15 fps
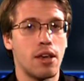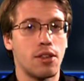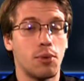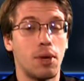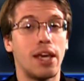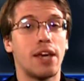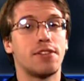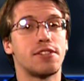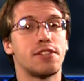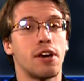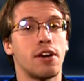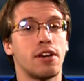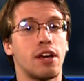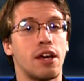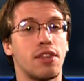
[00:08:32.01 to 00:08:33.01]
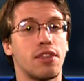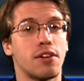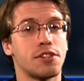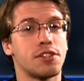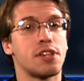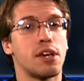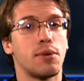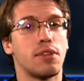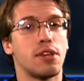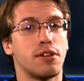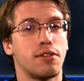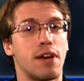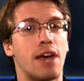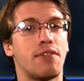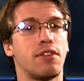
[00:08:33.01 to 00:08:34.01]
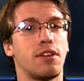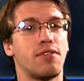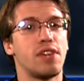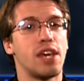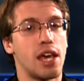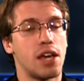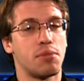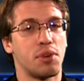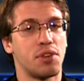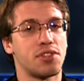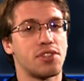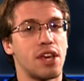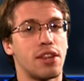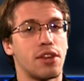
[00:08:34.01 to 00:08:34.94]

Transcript: The weekend started on Thursday with the arrival of the animals,